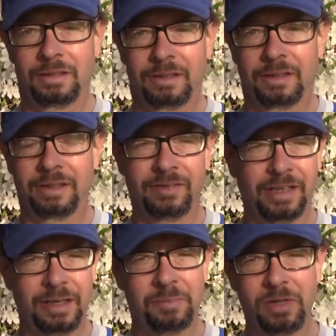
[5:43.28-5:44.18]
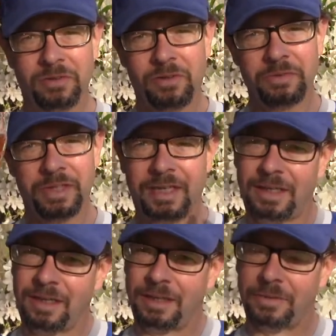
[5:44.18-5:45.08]
Laissez les bons temps rouler.
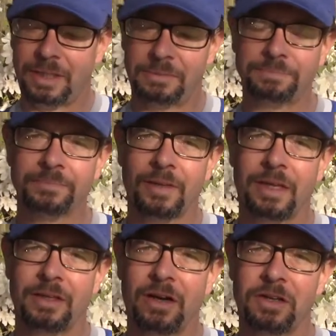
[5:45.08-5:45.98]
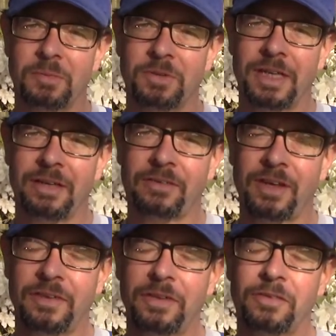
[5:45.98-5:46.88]
Eh, well, y'all come on down to
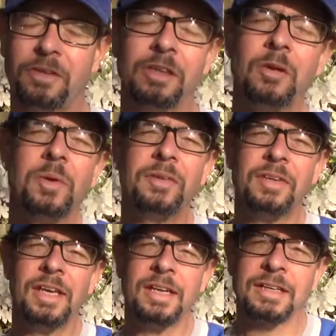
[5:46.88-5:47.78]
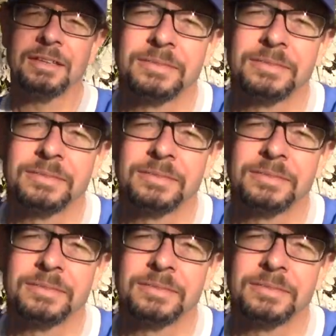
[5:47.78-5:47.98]
southeastern Louisiana.